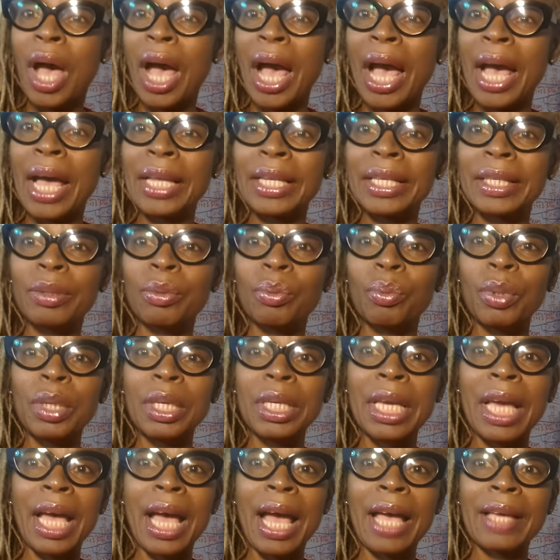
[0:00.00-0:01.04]
and
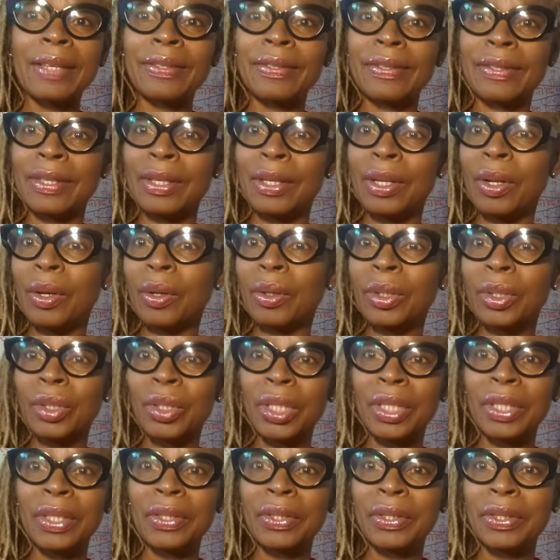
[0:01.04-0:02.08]
we are still on
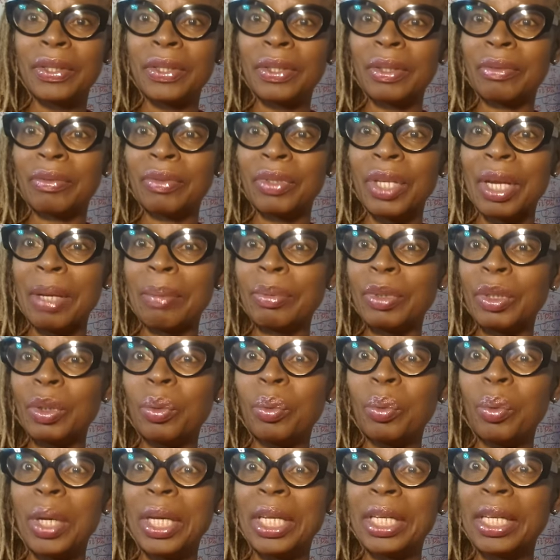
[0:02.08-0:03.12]
Genesis of chapter
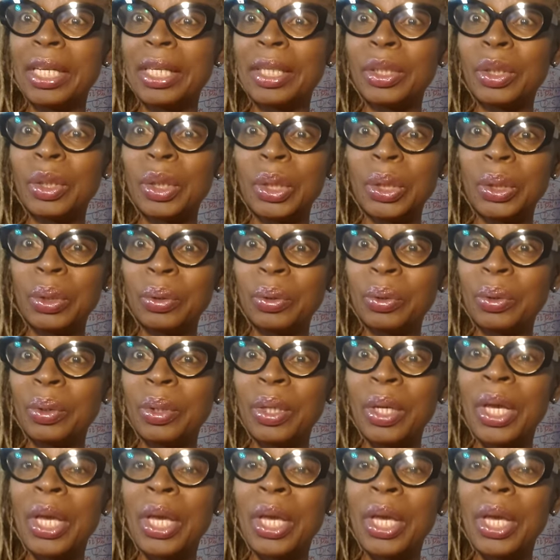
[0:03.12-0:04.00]
1 and 2.